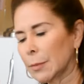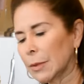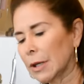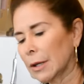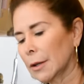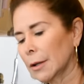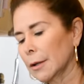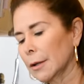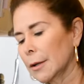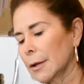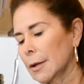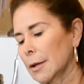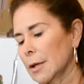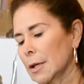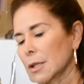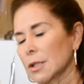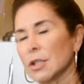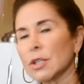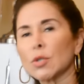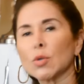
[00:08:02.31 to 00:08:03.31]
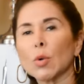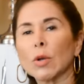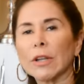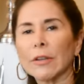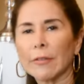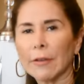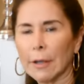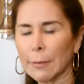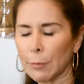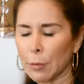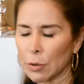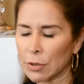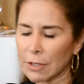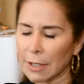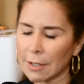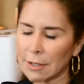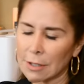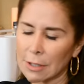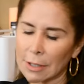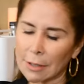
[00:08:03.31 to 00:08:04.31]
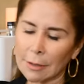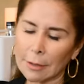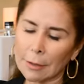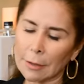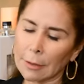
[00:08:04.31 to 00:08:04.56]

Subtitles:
peel, the 25%.